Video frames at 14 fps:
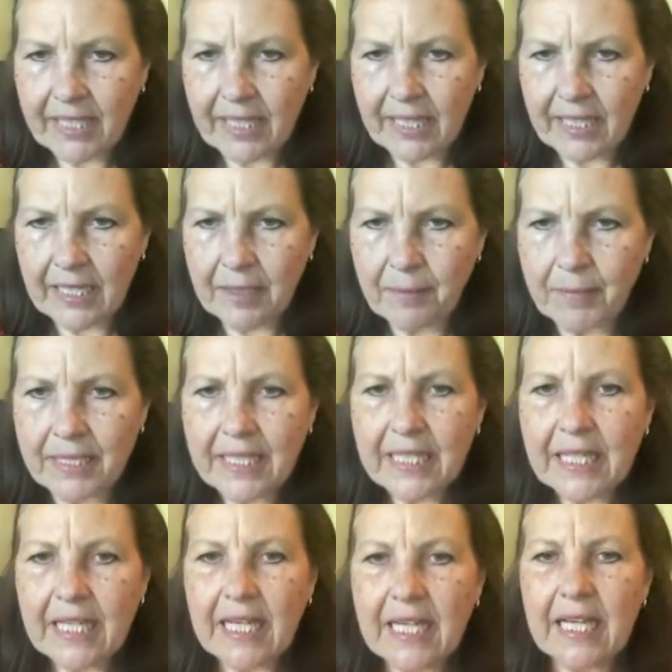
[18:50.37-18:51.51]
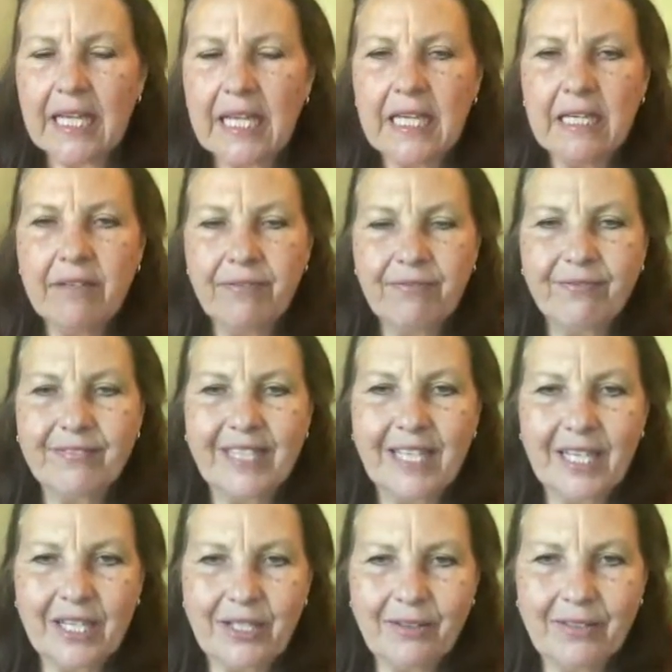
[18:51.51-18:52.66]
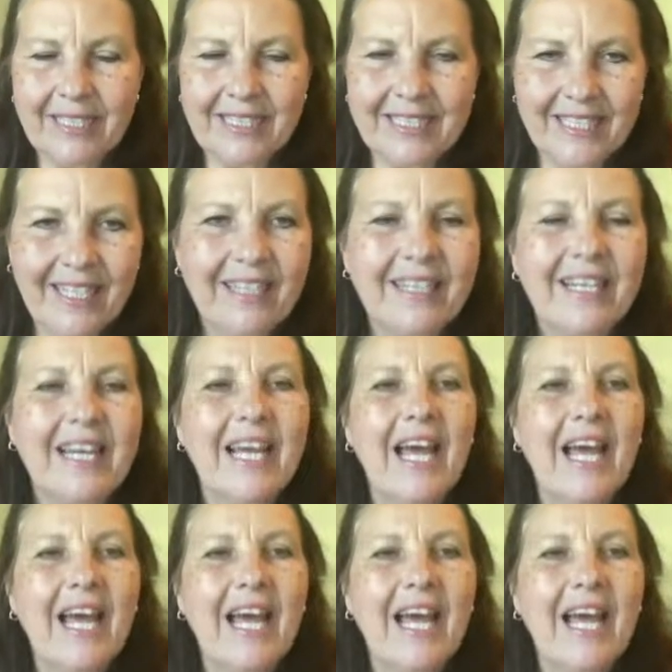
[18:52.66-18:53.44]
Thank you, Lisa.